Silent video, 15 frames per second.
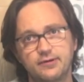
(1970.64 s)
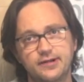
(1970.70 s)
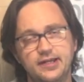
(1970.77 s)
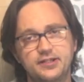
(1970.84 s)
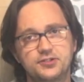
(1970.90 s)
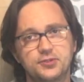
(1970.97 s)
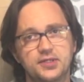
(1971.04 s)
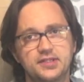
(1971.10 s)
we're
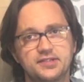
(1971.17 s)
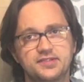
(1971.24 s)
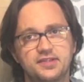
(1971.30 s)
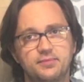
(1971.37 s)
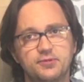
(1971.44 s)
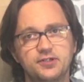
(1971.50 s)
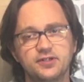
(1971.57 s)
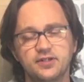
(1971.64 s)
not doing this
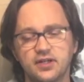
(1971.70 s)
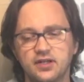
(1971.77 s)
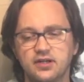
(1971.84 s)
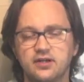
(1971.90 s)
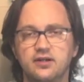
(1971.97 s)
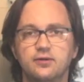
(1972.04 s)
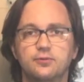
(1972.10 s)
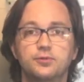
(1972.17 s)
summer.
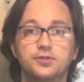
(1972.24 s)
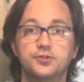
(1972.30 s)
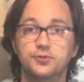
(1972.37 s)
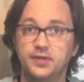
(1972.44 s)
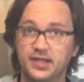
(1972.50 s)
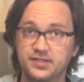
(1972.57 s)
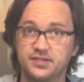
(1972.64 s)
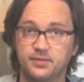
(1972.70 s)
Uh, we'll do
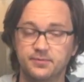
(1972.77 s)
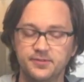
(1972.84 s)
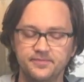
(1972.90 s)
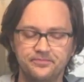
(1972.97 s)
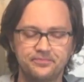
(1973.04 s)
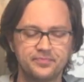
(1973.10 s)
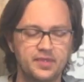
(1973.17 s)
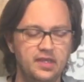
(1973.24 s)
next summer.
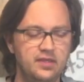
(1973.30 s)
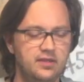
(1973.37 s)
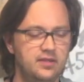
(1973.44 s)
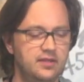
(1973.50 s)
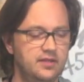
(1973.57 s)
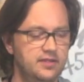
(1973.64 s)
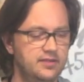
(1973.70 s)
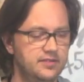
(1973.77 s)

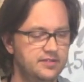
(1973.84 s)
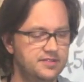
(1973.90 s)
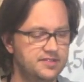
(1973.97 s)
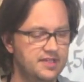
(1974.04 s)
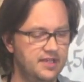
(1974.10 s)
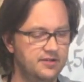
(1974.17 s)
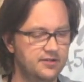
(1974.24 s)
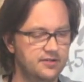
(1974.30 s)
The
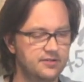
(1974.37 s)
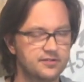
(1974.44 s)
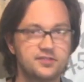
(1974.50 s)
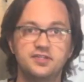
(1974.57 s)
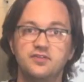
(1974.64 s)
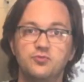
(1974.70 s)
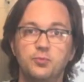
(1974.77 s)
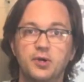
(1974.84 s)
designer
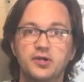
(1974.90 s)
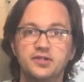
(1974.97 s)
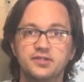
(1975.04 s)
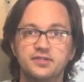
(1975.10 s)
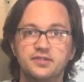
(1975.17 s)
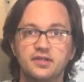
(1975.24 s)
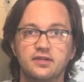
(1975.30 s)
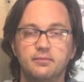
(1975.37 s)
Stephen
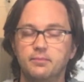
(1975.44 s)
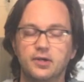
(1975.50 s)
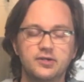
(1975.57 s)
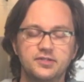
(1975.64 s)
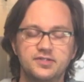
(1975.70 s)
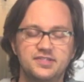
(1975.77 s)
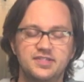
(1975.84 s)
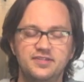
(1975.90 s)
Marcus, uh,
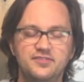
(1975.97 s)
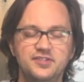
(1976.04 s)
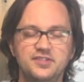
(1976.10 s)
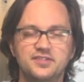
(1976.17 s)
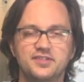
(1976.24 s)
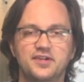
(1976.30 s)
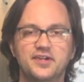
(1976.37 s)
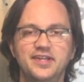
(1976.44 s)
Marcus Stevens,
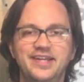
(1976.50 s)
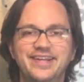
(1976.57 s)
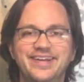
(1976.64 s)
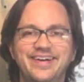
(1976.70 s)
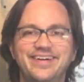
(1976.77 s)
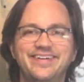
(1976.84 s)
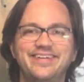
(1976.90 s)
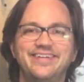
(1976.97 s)
sorry,
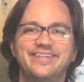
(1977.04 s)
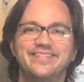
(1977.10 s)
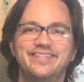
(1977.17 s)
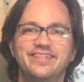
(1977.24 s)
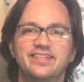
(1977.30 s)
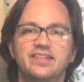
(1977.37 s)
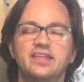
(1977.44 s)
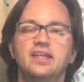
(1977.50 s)
uh,
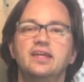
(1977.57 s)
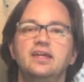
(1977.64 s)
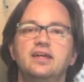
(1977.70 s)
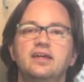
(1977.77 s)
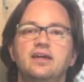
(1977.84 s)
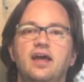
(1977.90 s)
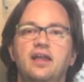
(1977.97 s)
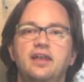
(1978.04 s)

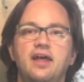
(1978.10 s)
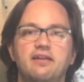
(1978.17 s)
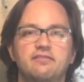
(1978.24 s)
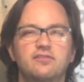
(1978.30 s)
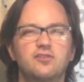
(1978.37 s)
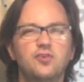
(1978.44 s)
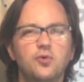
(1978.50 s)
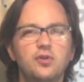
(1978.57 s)
had not
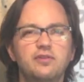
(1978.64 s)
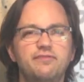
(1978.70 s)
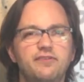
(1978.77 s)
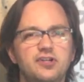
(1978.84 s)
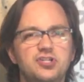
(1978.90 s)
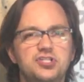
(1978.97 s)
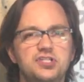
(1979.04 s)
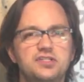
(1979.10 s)
totally
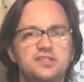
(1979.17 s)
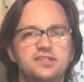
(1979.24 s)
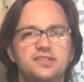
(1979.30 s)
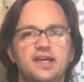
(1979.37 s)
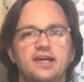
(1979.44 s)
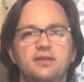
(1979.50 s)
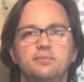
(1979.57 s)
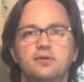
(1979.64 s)
finished his
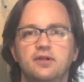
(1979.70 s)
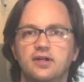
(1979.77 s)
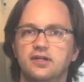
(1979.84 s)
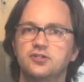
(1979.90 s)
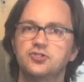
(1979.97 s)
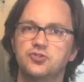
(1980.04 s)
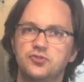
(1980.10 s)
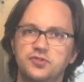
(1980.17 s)
design, but
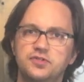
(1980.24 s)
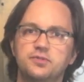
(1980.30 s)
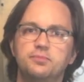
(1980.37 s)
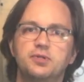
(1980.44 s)
I showed you some